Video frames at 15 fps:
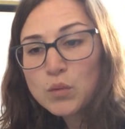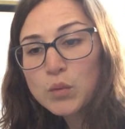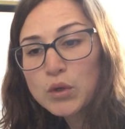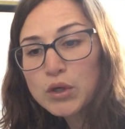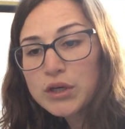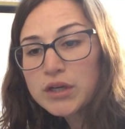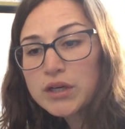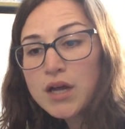
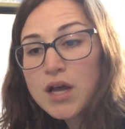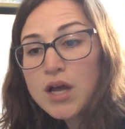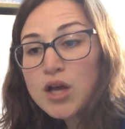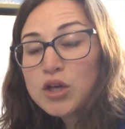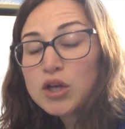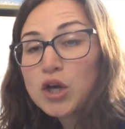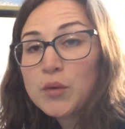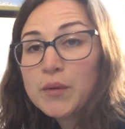We're
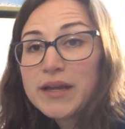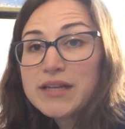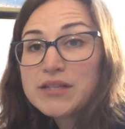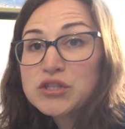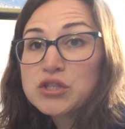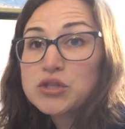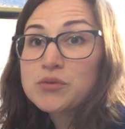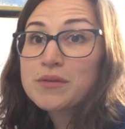going
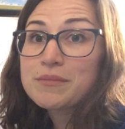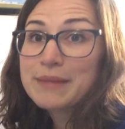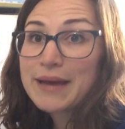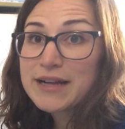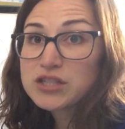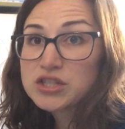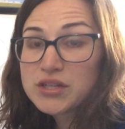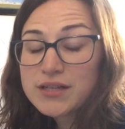to
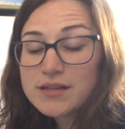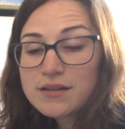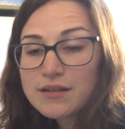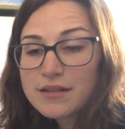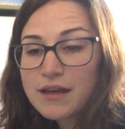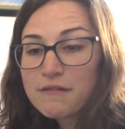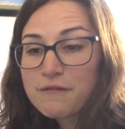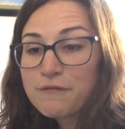imagine
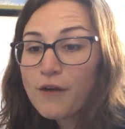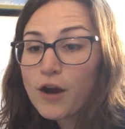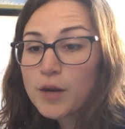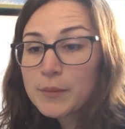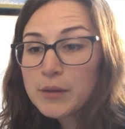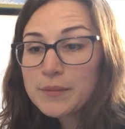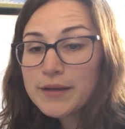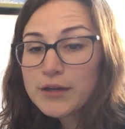that
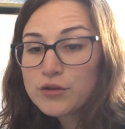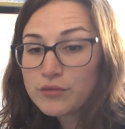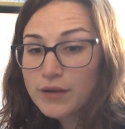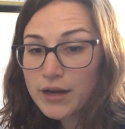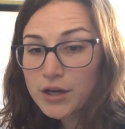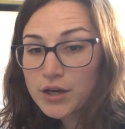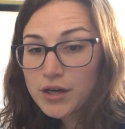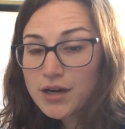Farmer
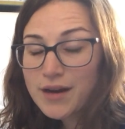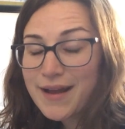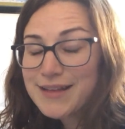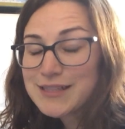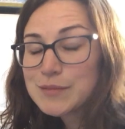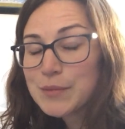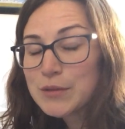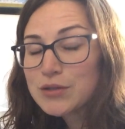McGregor
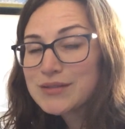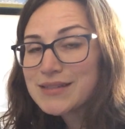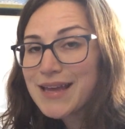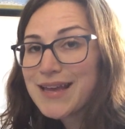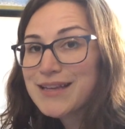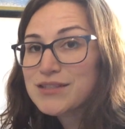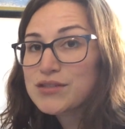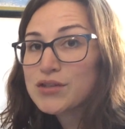has built
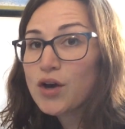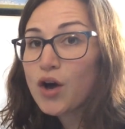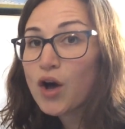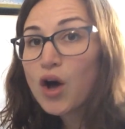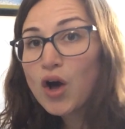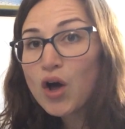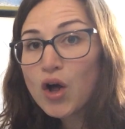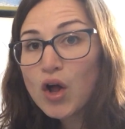a
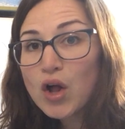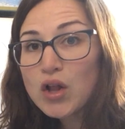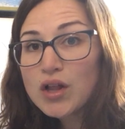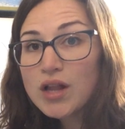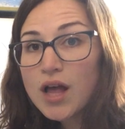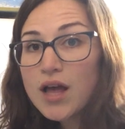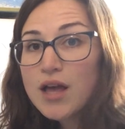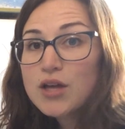
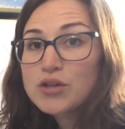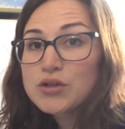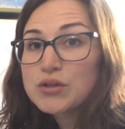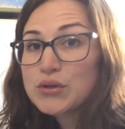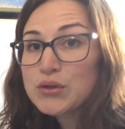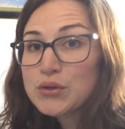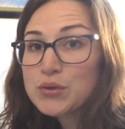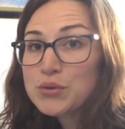tall
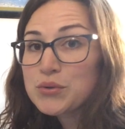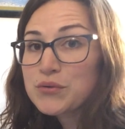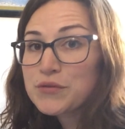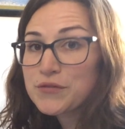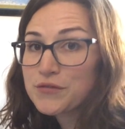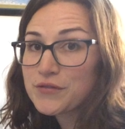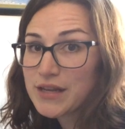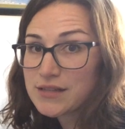new
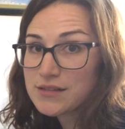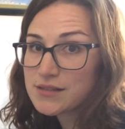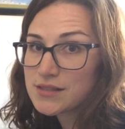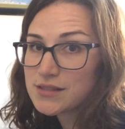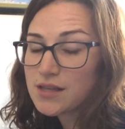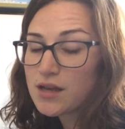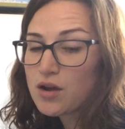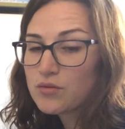
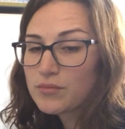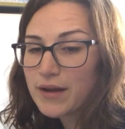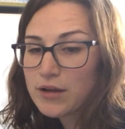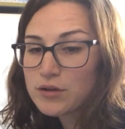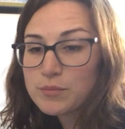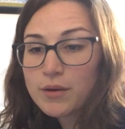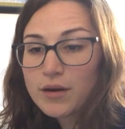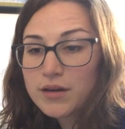fence
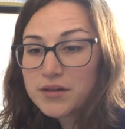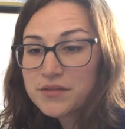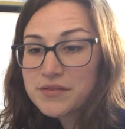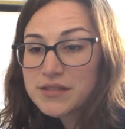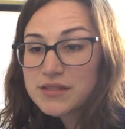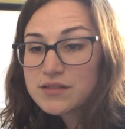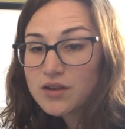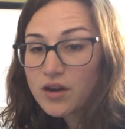around part of
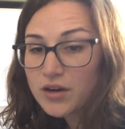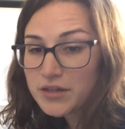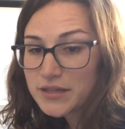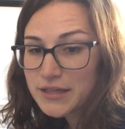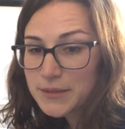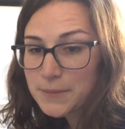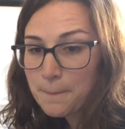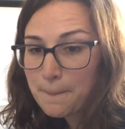his
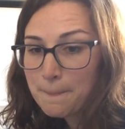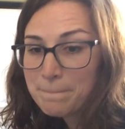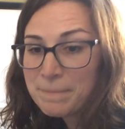garden.